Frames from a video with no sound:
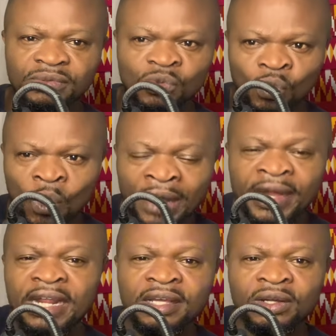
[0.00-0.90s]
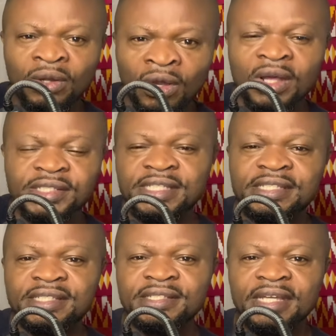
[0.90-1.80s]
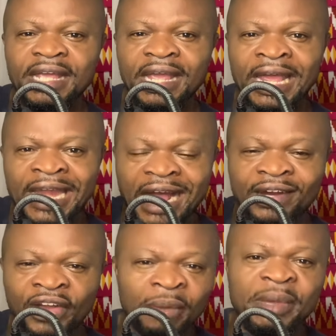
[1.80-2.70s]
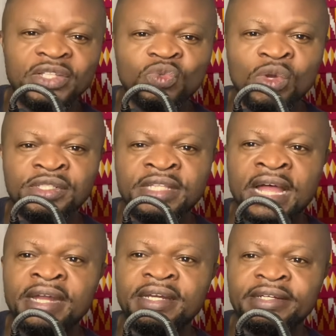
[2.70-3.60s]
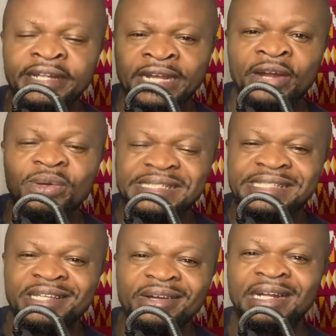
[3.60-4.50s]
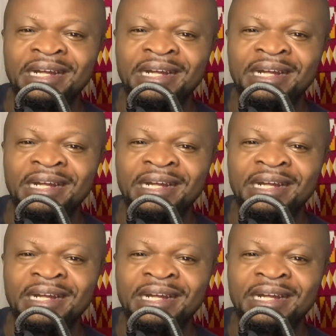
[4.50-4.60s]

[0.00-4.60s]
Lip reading: one of the clauses in the agreement was that they cannot sell the